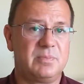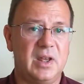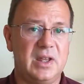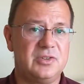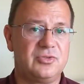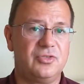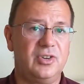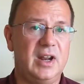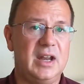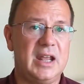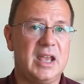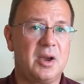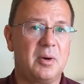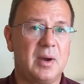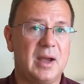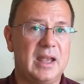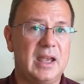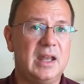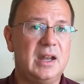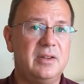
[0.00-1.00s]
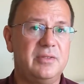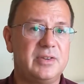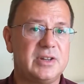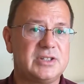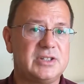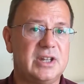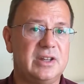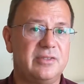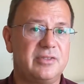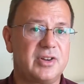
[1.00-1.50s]
is really quite
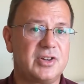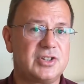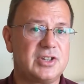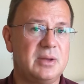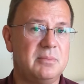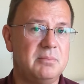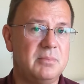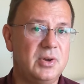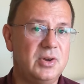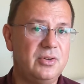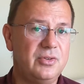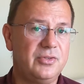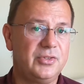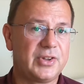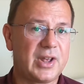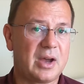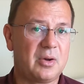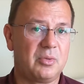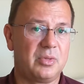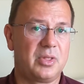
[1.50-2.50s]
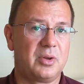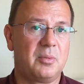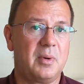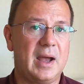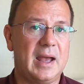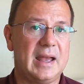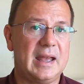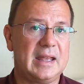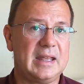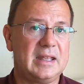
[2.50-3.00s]
innovative, because it moves out the
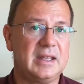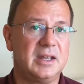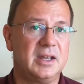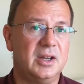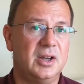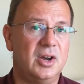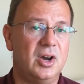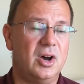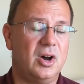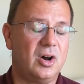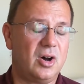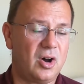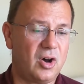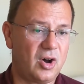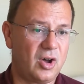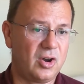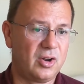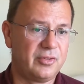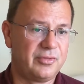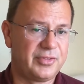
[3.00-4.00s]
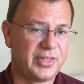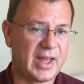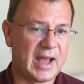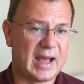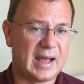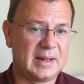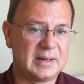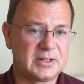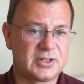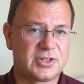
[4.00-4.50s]
way all of
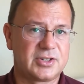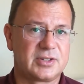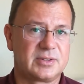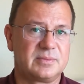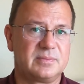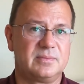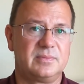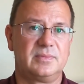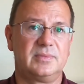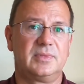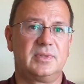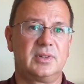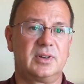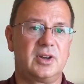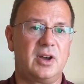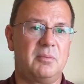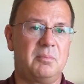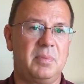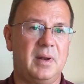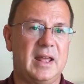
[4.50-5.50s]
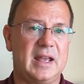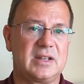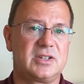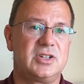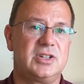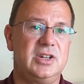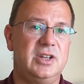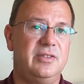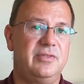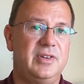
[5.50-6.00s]
that
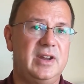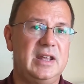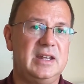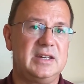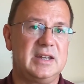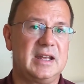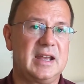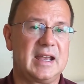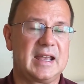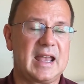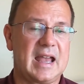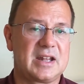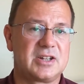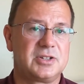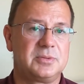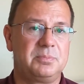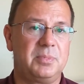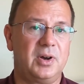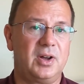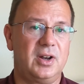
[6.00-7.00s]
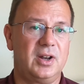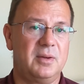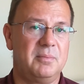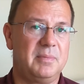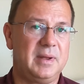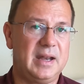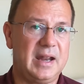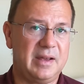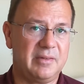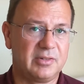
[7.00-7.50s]
complexity of needing a gas bottle and
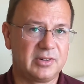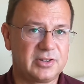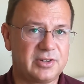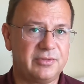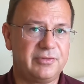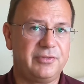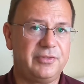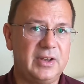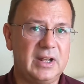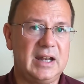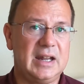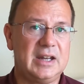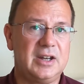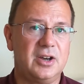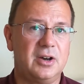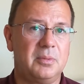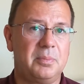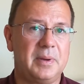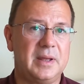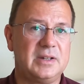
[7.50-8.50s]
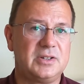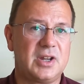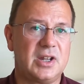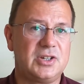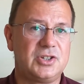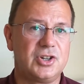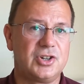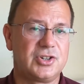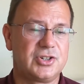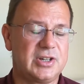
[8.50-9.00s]
being able to fill it up.
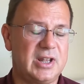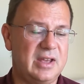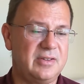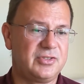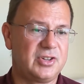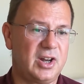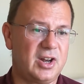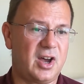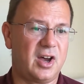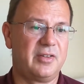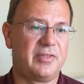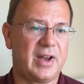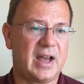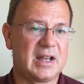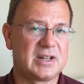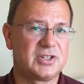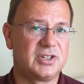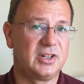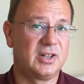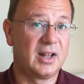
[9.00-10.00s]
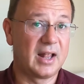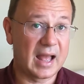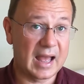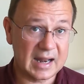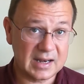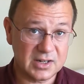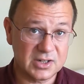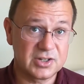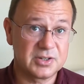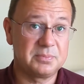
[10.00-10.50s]
It just saves a lot of hassle
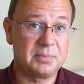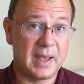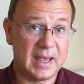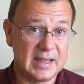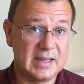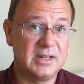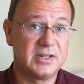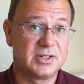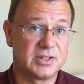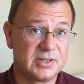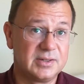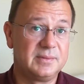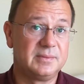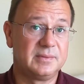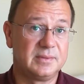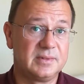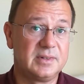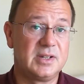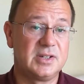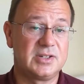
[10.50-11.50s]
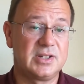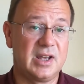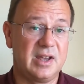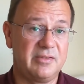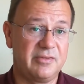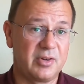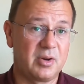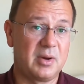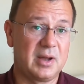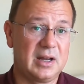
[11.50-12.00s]
and space. You
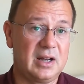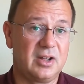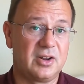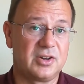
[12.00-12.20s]
save quite a